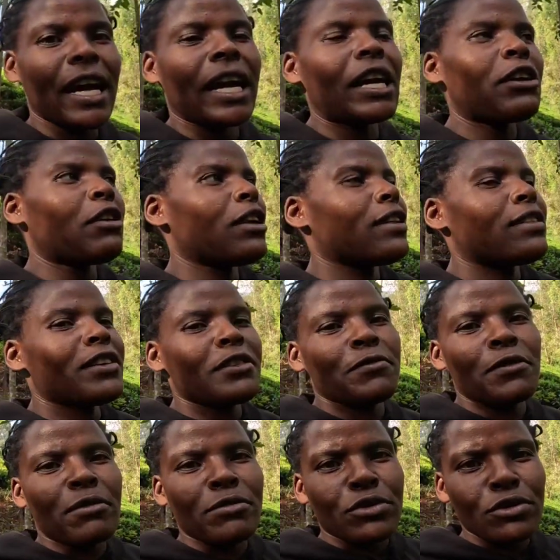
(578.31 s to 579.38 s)
I can order things
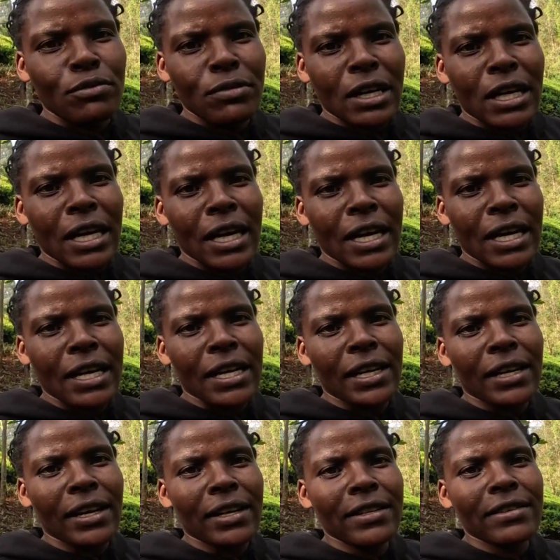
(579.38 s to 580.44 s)
from Jumia, like, and
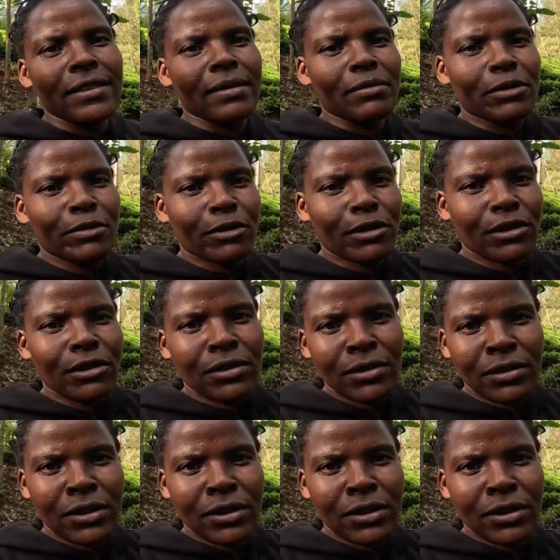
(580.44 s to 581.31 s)
I get some small,